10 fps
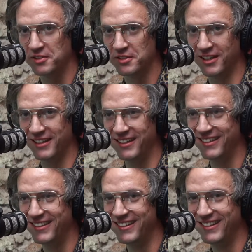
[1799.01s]
It's
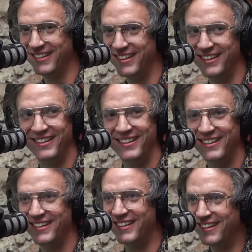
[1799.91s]
the kind of
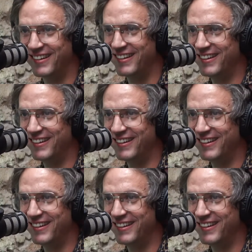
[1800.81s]
frozen that it is.